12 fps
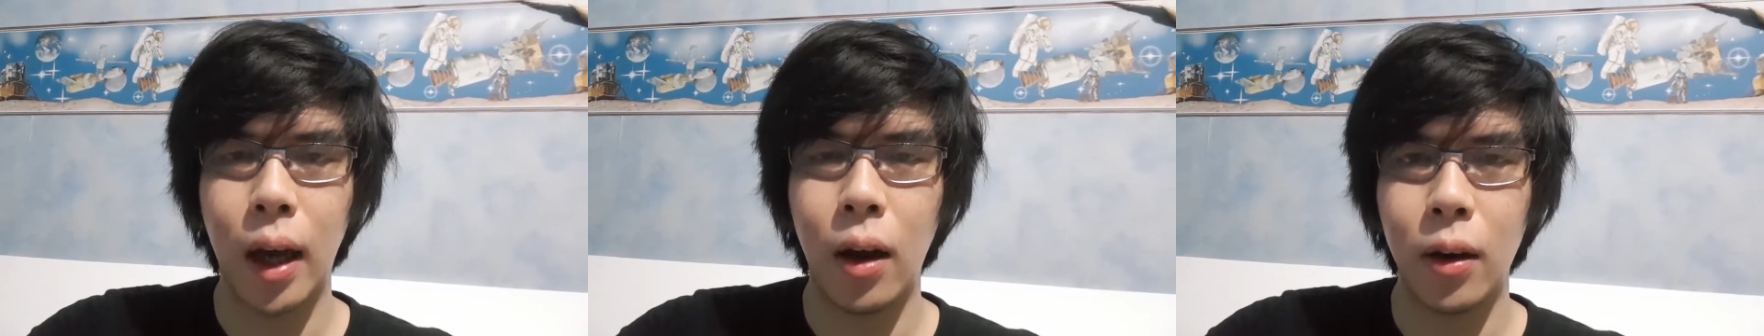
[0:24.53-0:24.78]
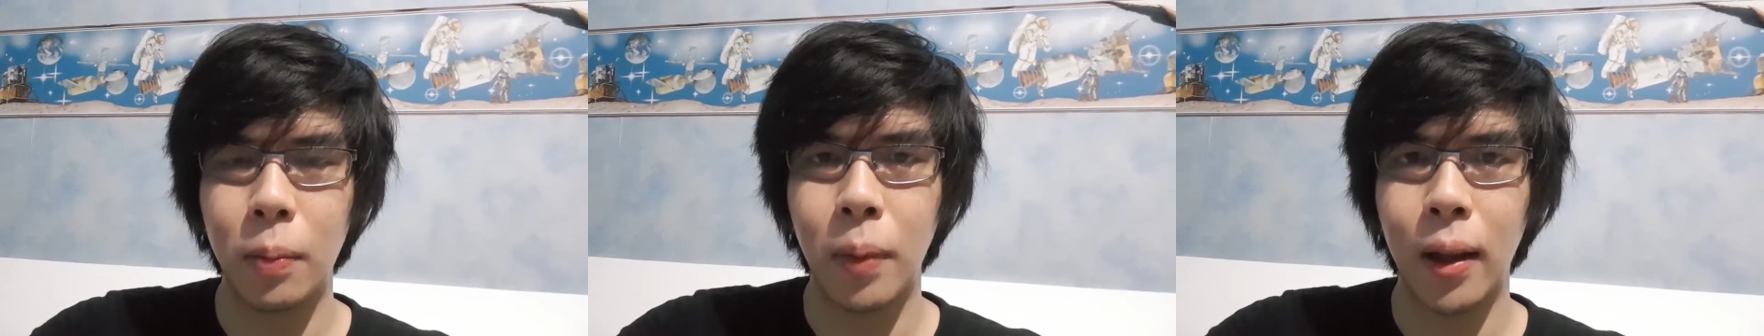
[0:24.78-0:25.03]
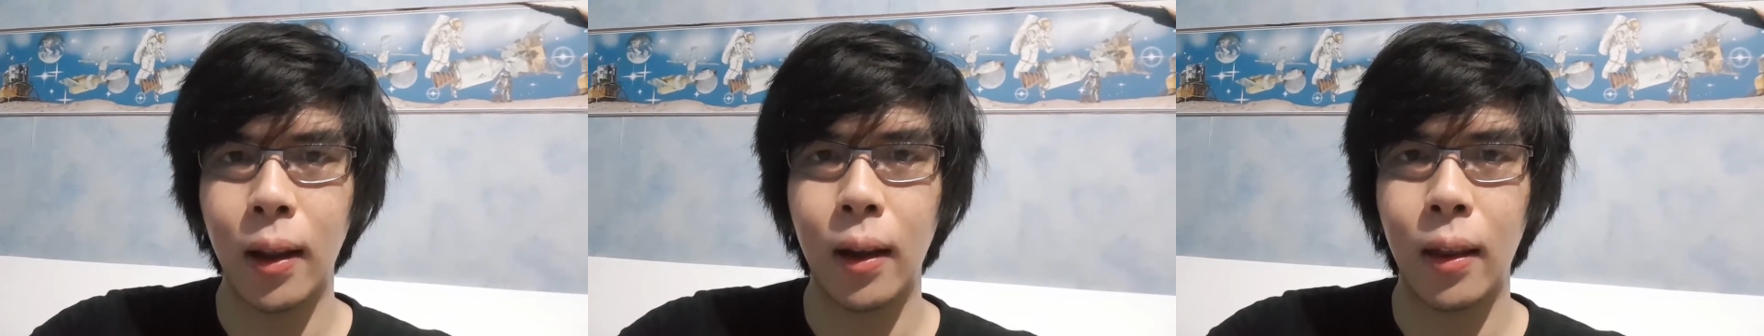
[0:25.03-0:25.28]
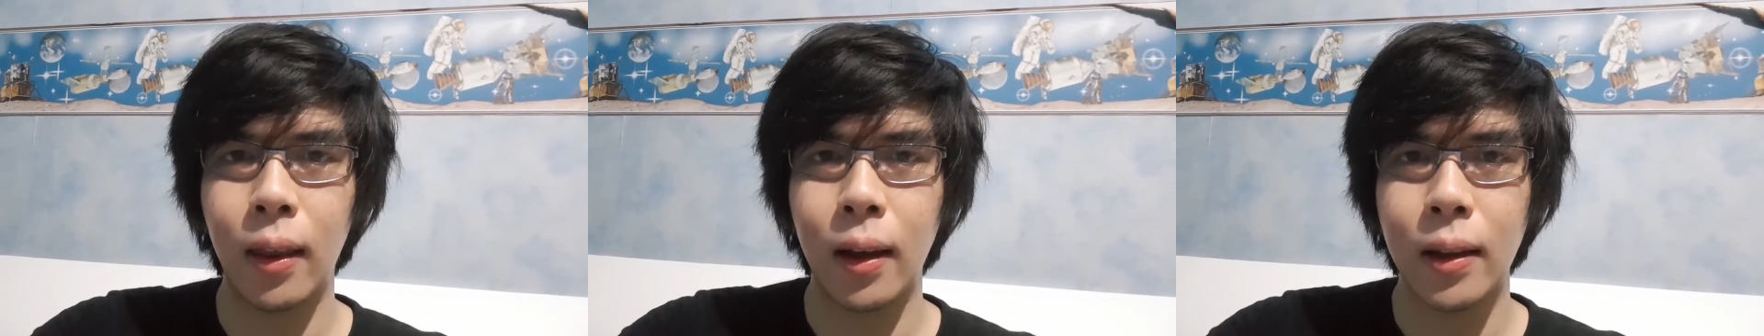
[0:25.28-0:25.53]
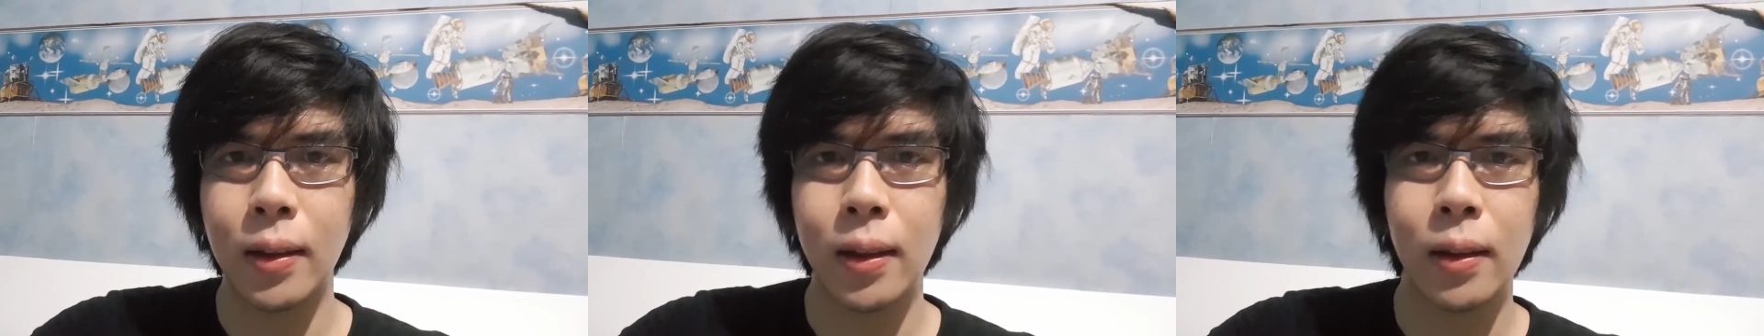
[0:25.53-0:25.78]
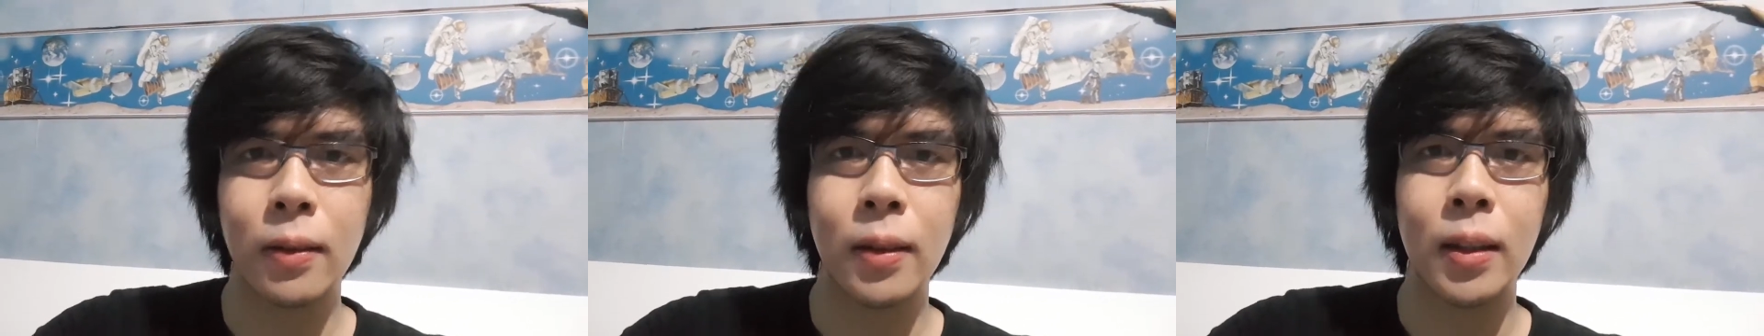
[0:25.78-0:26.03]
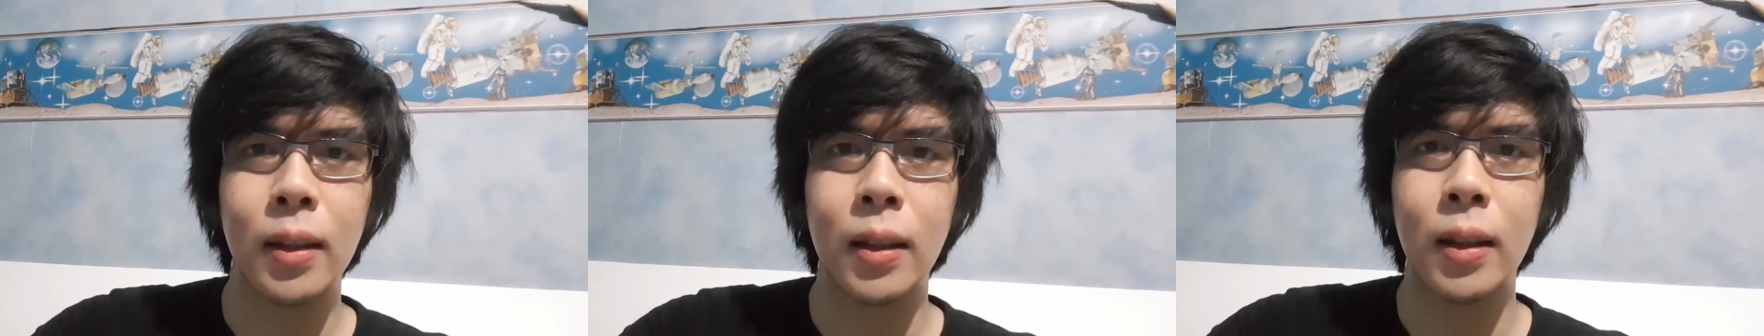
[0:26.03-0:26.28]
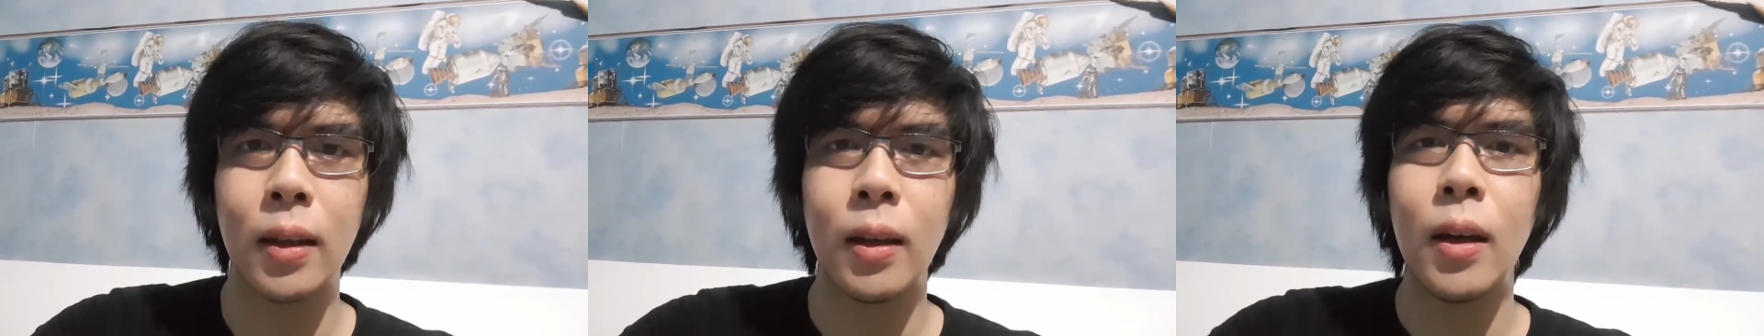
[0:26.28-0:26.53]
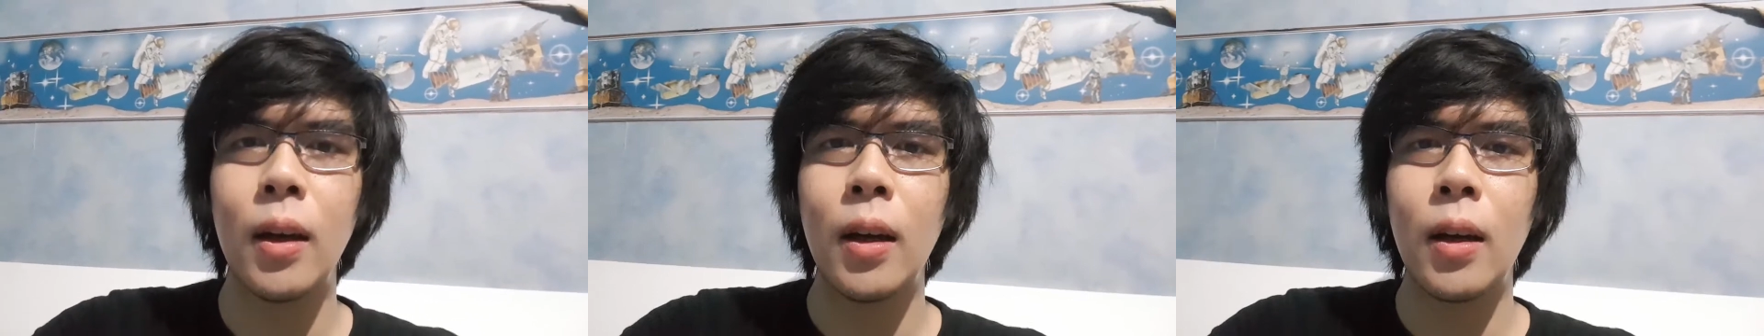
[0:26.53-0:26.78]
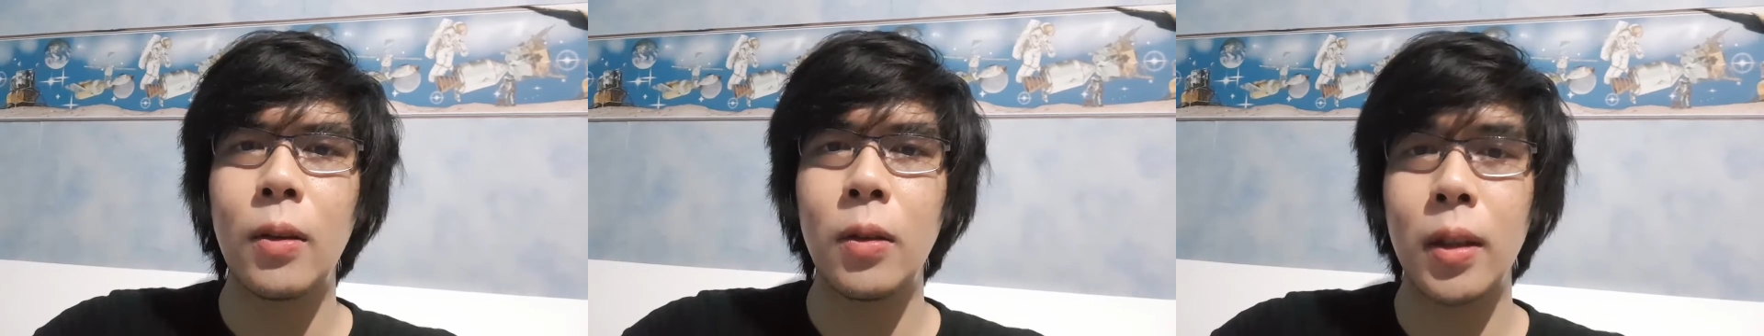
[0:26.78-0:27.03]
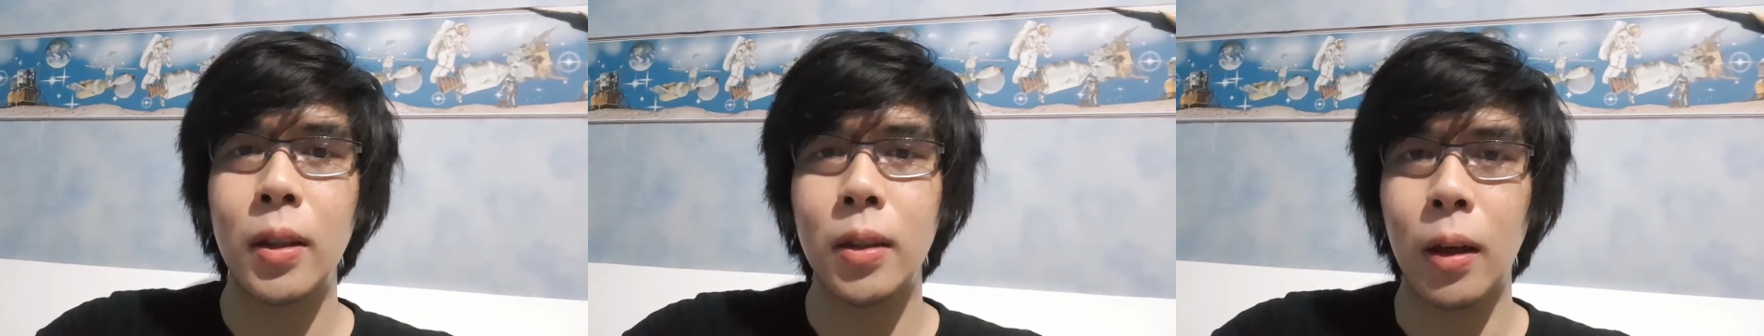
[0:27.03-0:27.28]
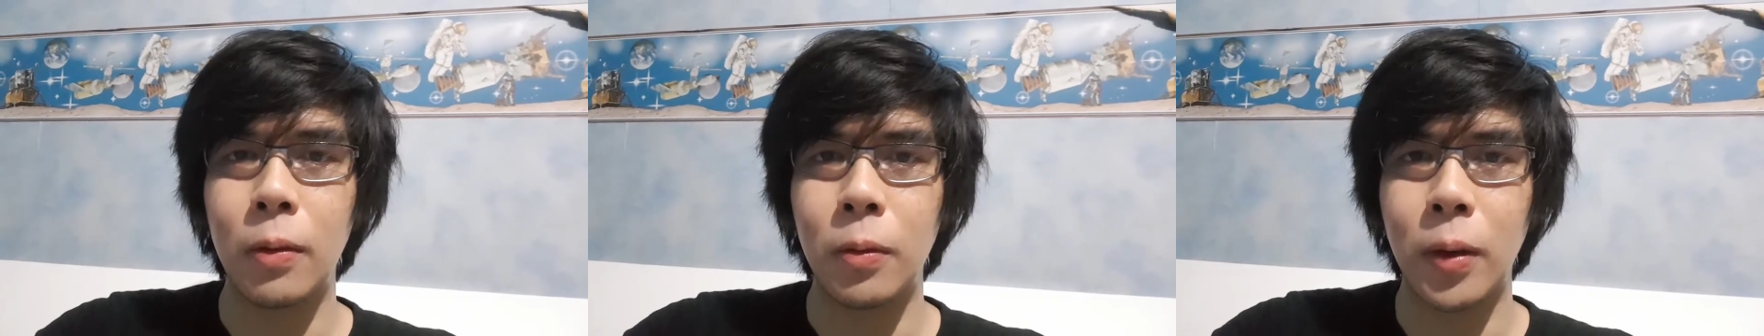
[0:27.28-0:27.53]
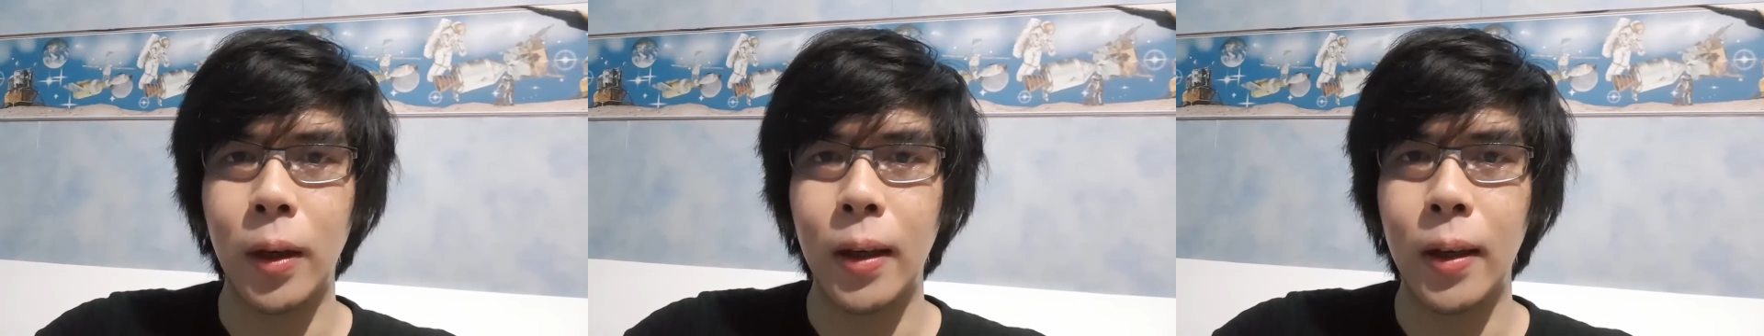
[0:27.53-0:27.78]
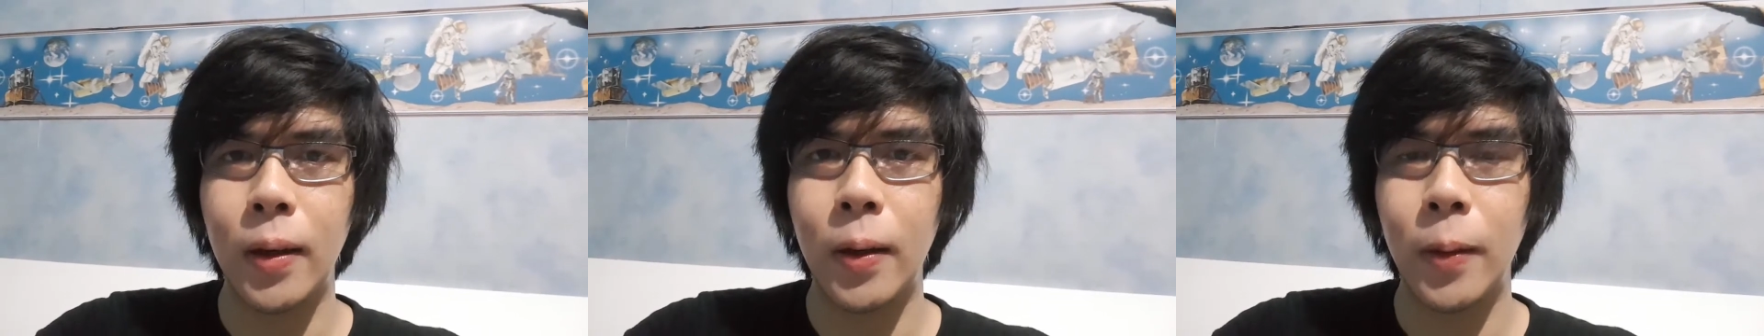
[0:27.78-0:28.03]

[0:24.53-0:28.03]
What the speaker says: automating things here in the 3D software.